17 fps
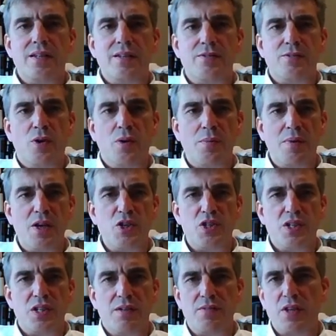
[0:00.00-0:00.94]
the
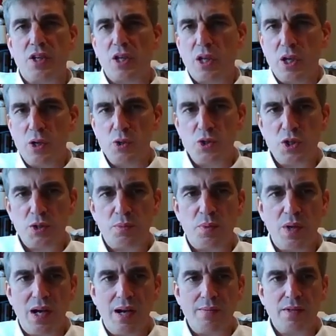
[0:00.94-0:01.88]
formation of the
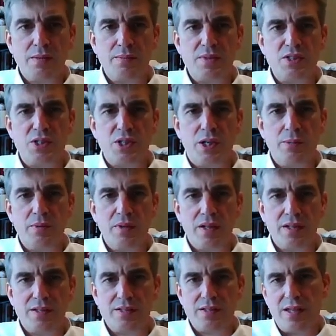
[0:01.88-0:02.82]
closure problem and
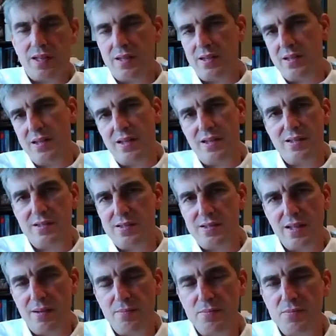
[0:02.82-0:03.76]
turbulence, and then
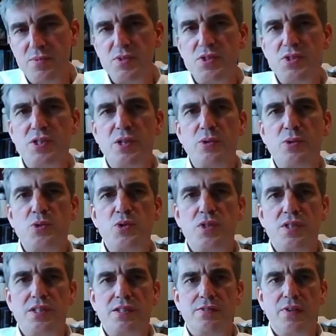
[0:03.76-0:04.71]
some
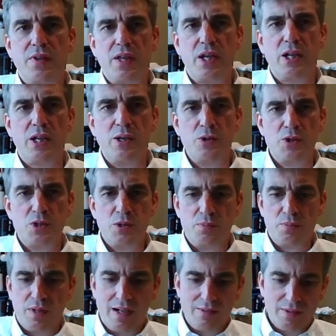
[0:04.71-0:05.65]
solutions for the
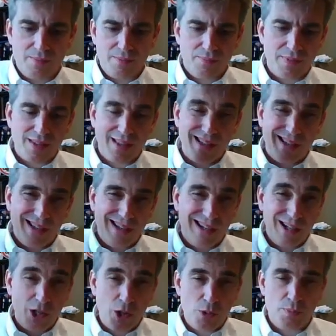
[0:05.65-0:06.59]
closure problem.
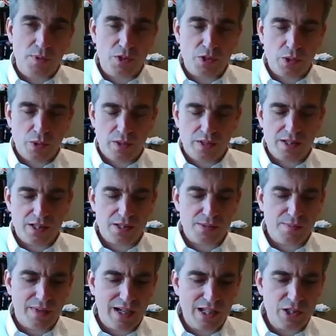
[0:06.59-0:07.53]
I hope you enjoyed
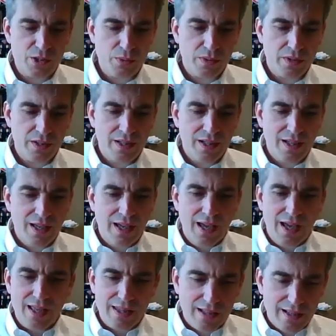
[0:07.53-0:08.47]
this module.
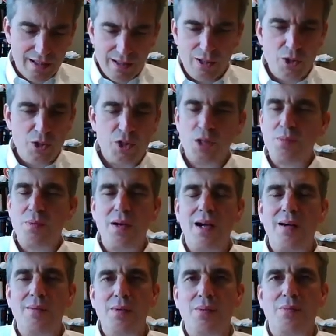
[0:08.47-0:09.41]
And the closure
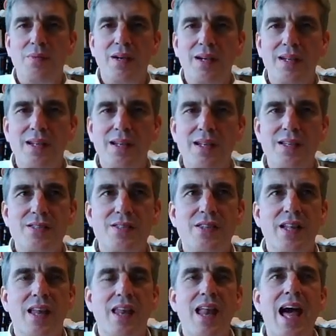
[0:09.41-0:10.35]
problem, right? It
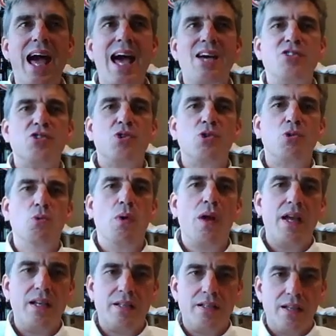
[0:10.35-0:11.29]
is the last
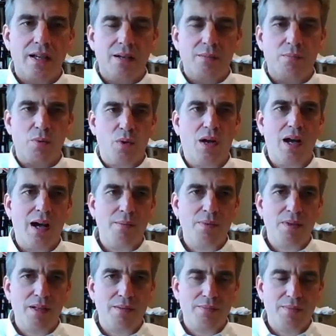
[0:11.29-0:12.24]
great
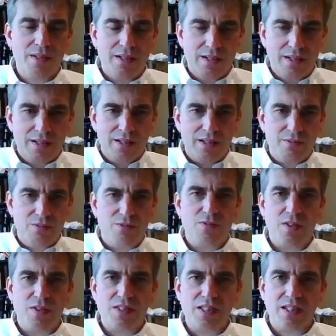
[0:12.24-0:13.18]
problem in
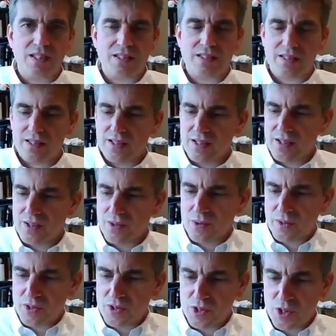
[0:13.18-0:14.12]
physics,
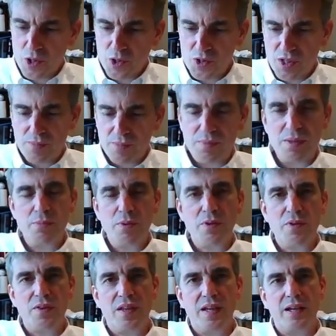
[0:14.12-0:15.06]
or so some
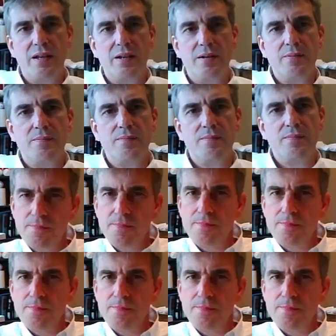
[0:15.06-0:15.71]
people think.